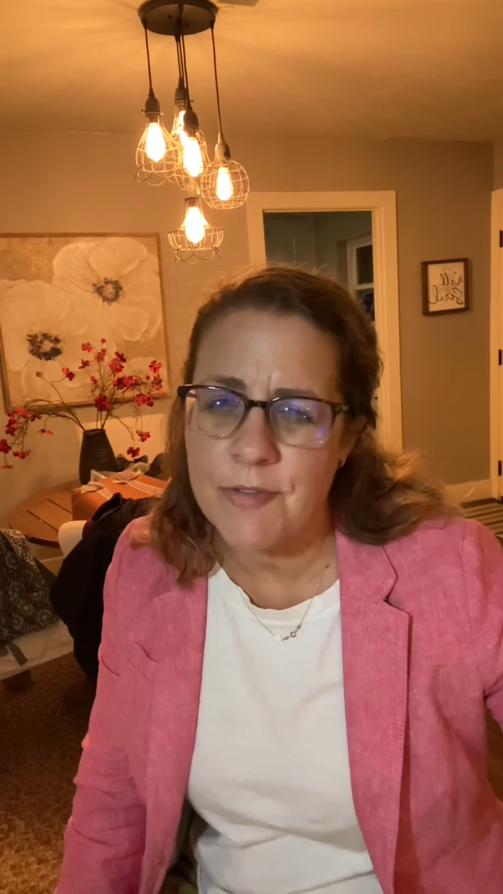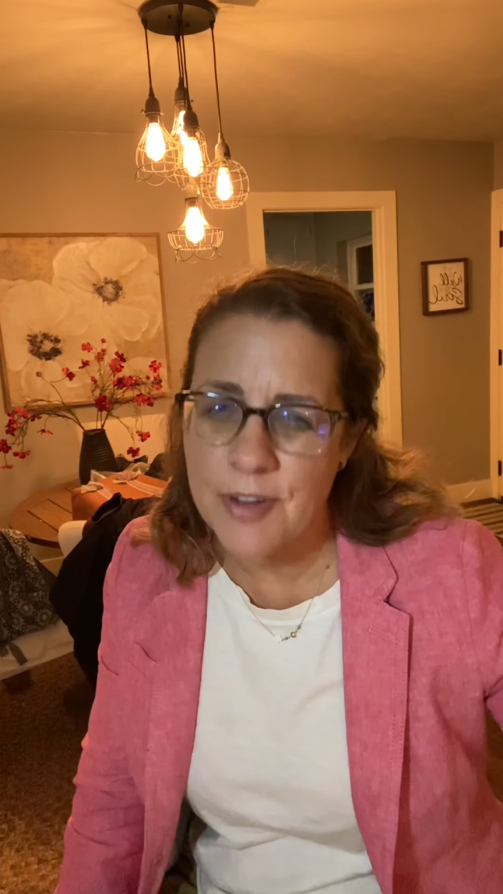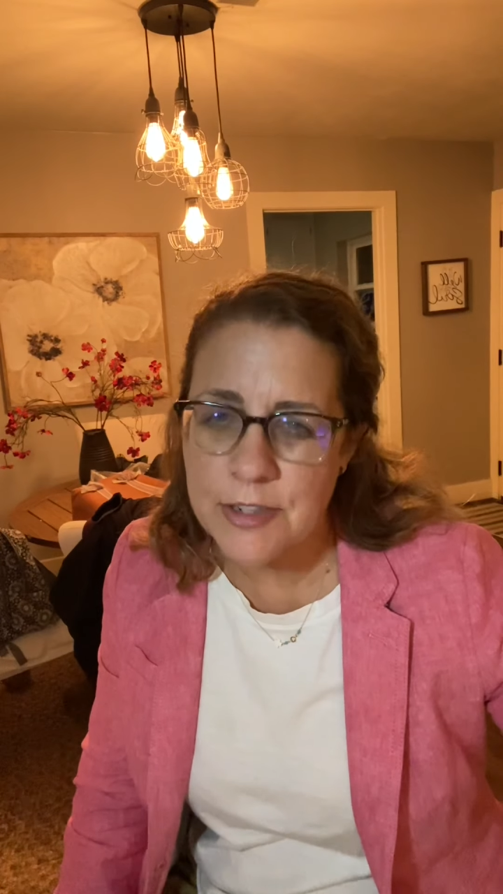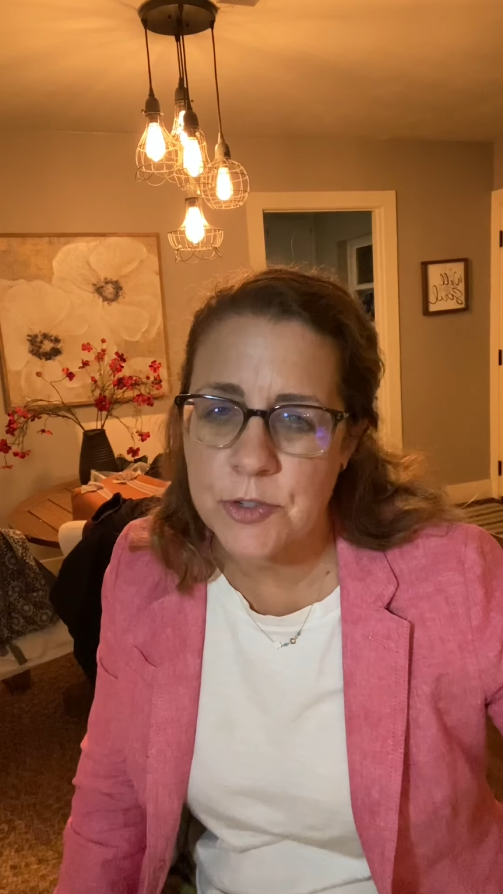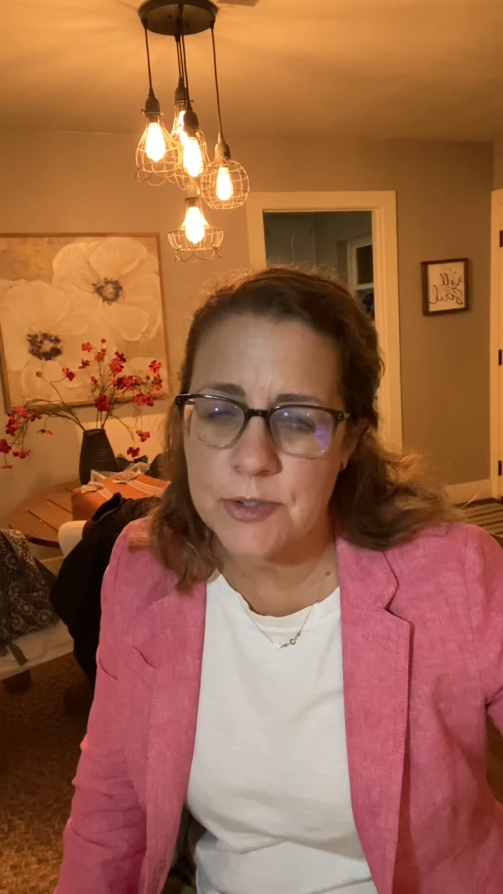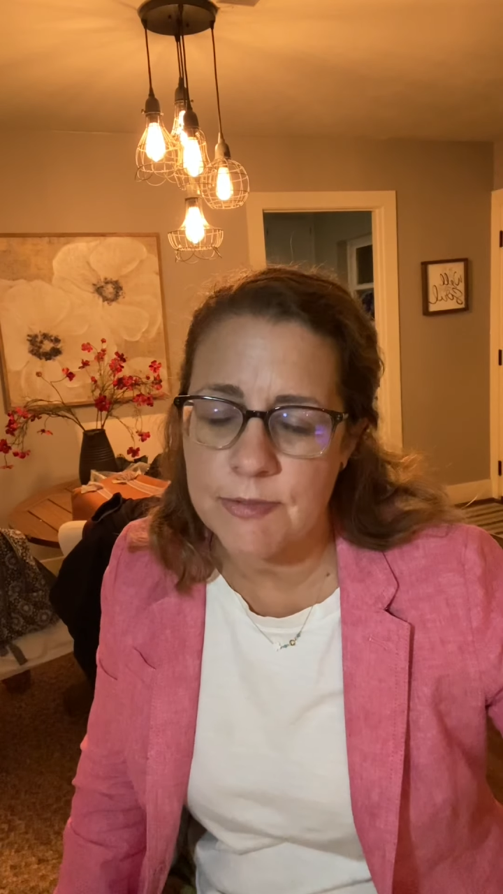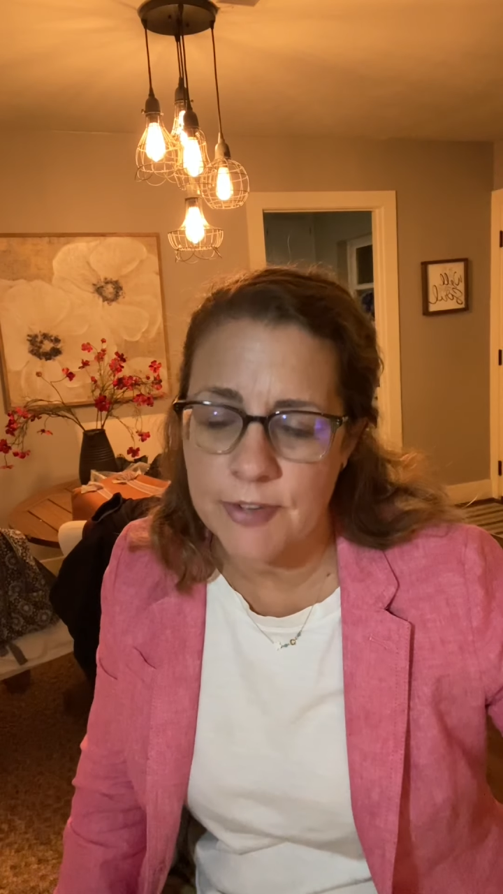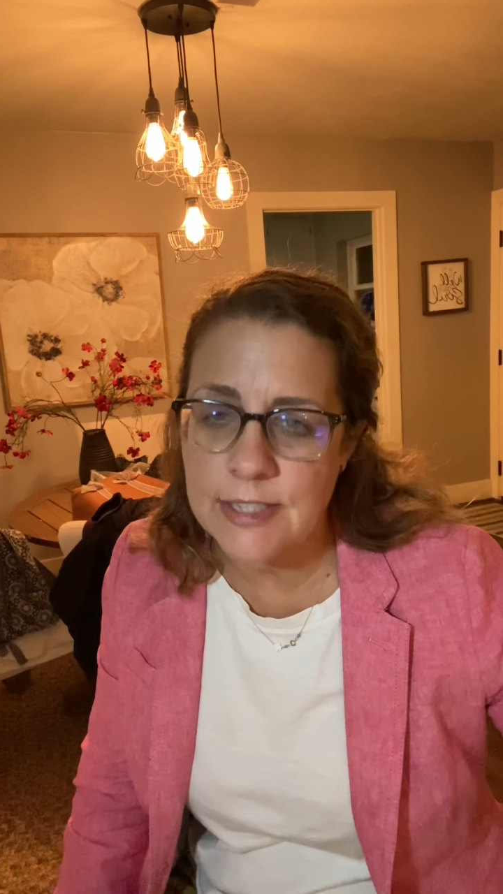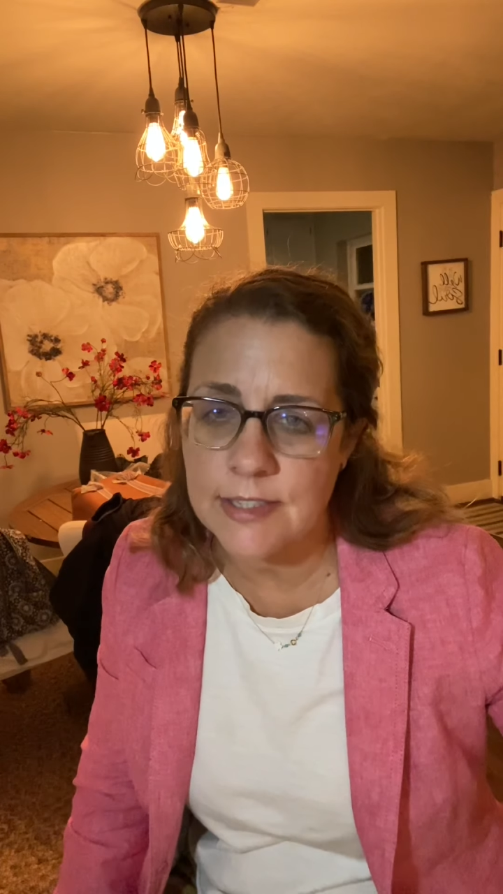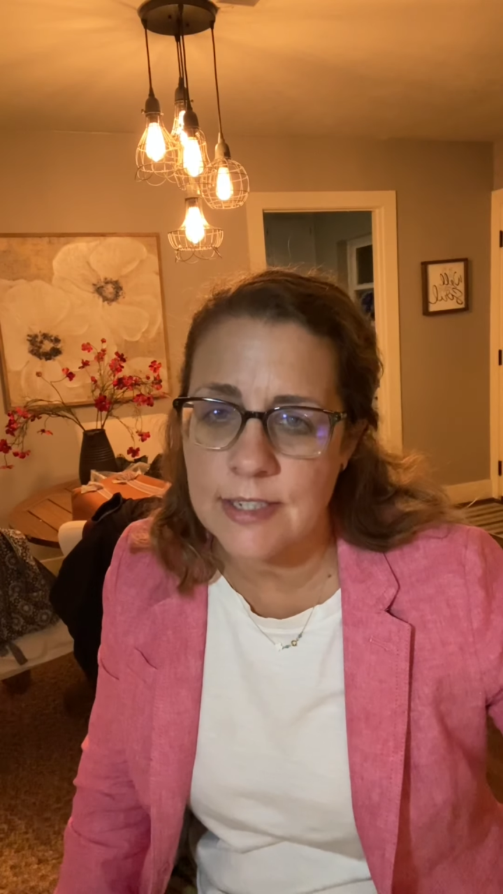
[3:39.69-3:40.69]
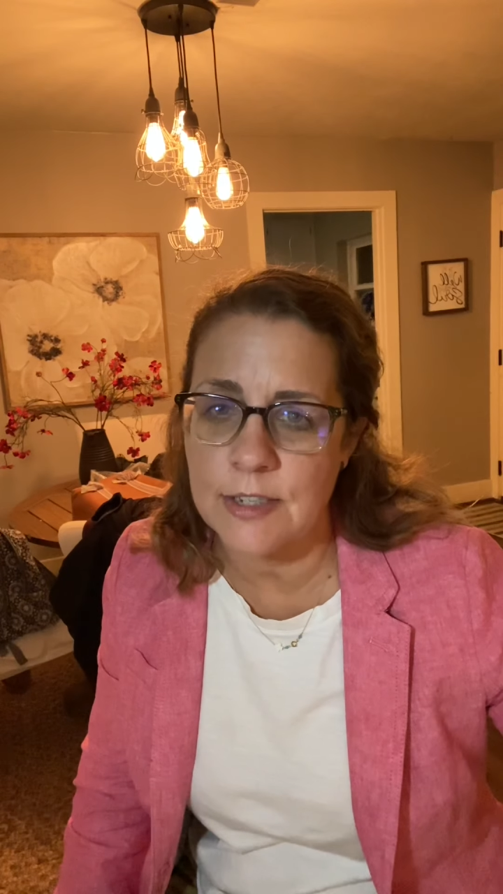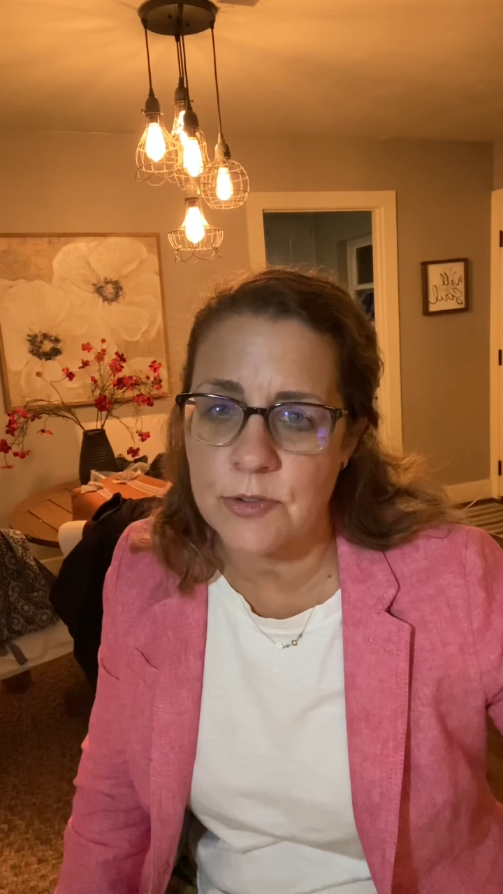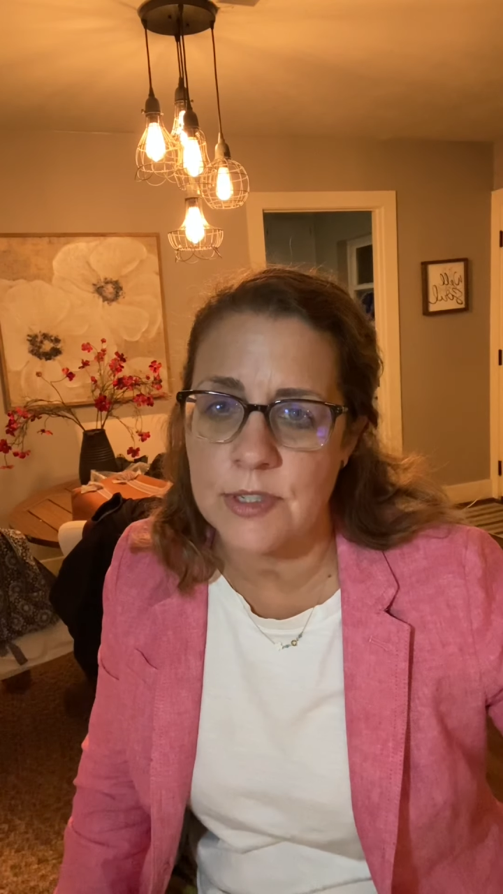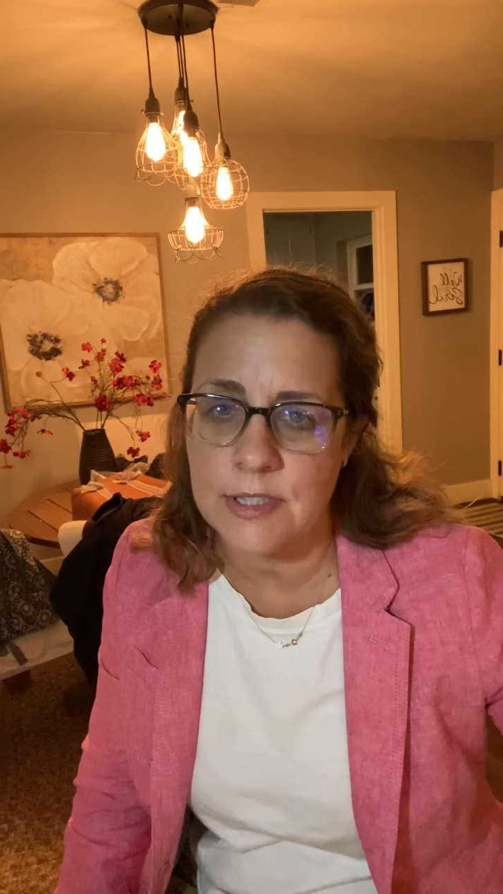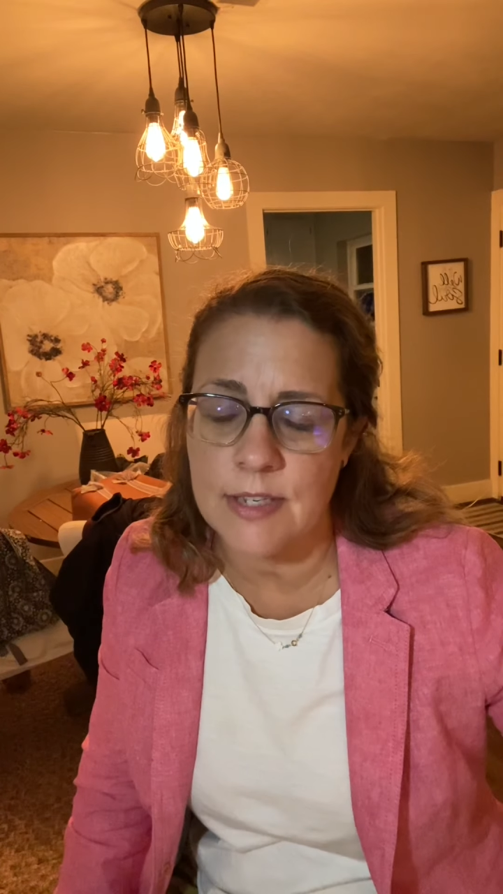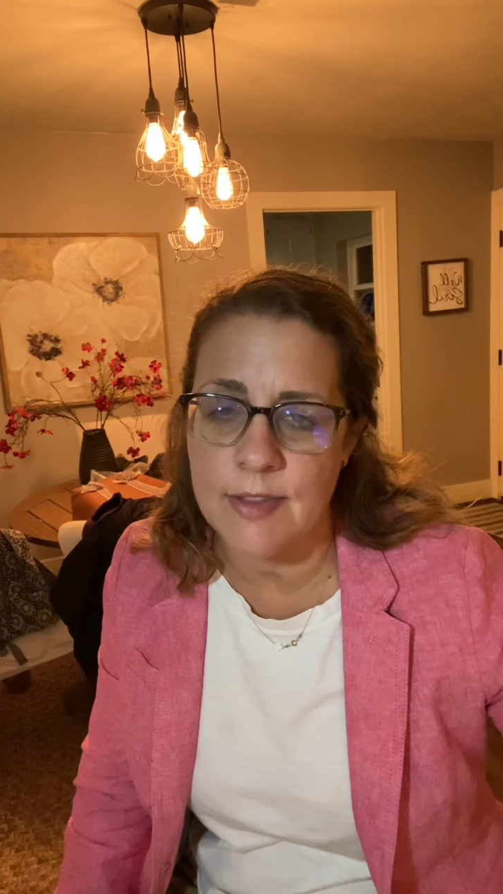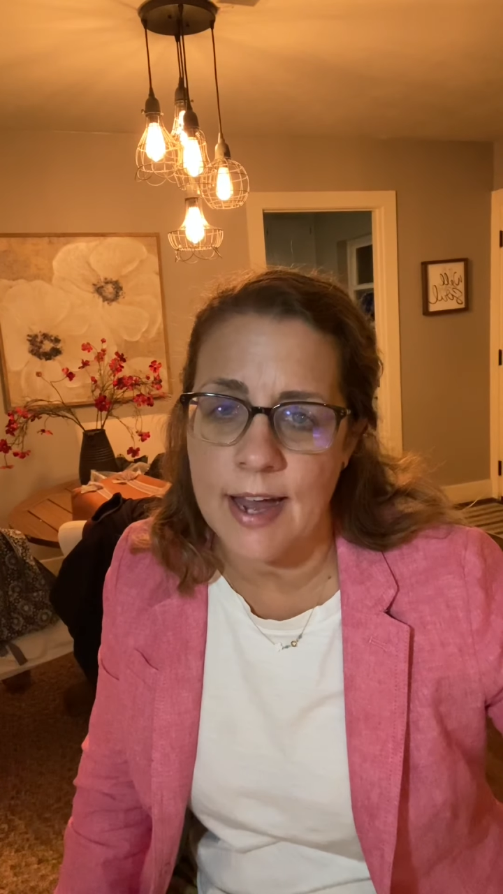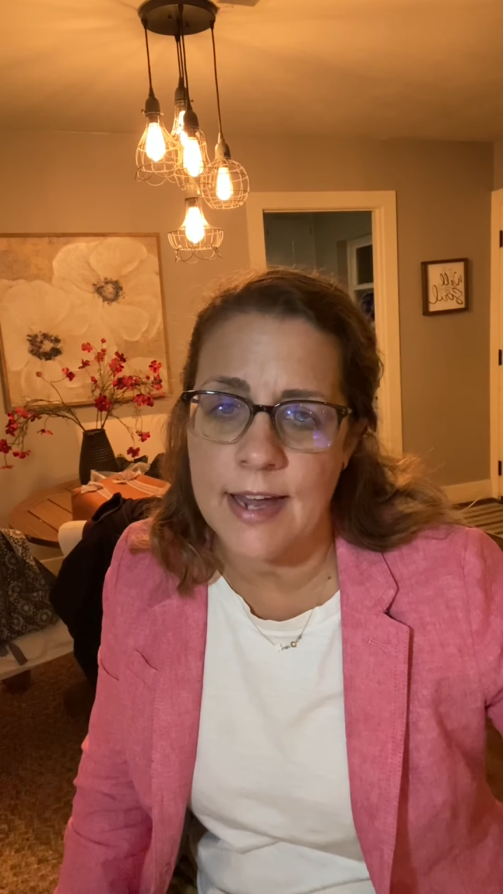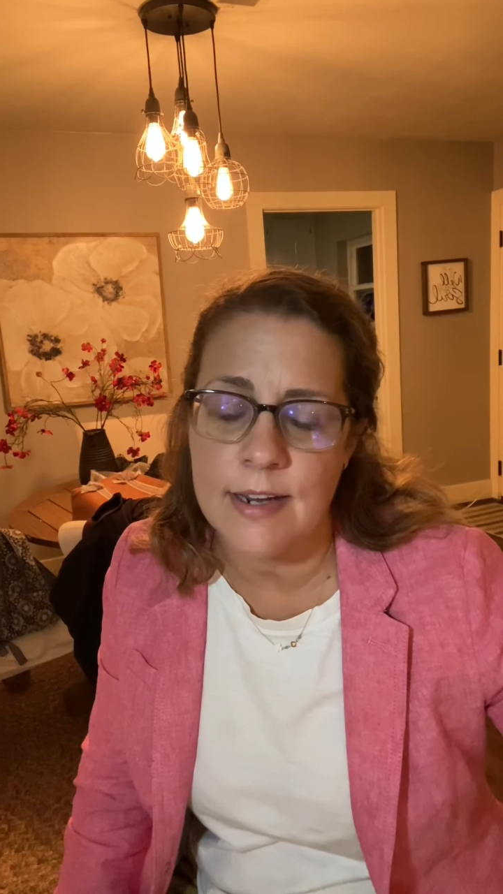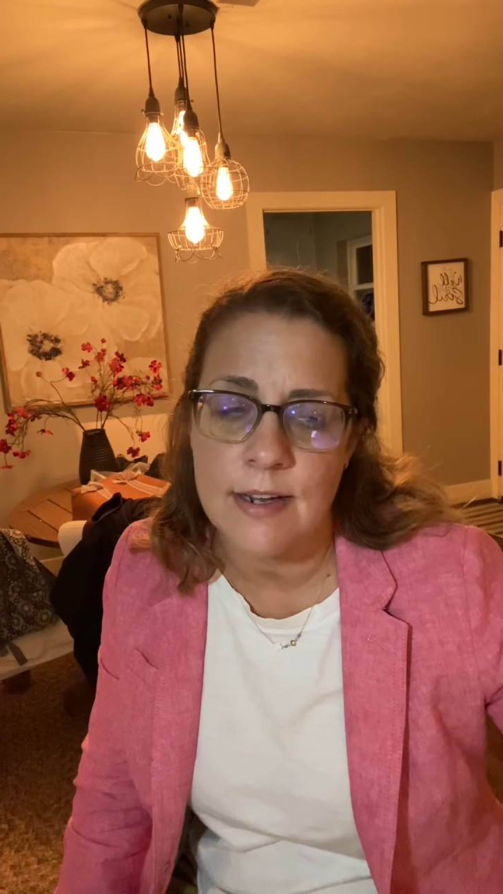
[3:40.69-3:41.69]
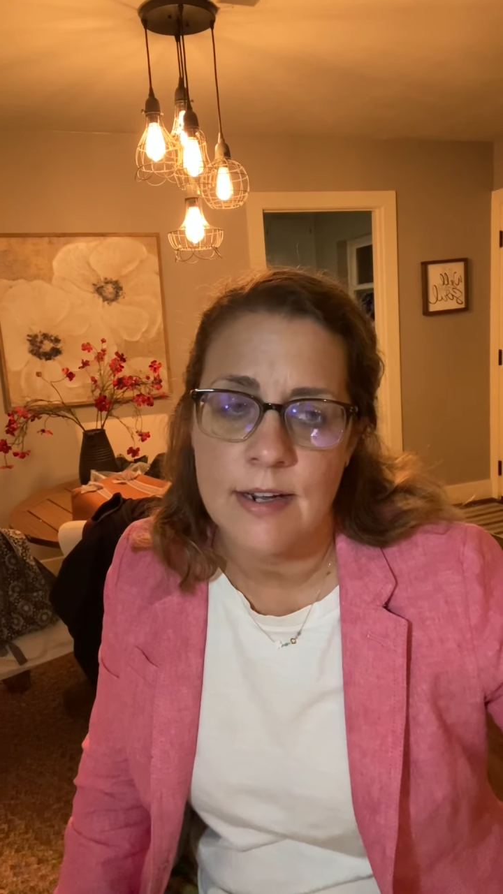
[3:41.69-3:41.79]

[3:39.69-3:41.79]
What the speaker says: vested interest in that.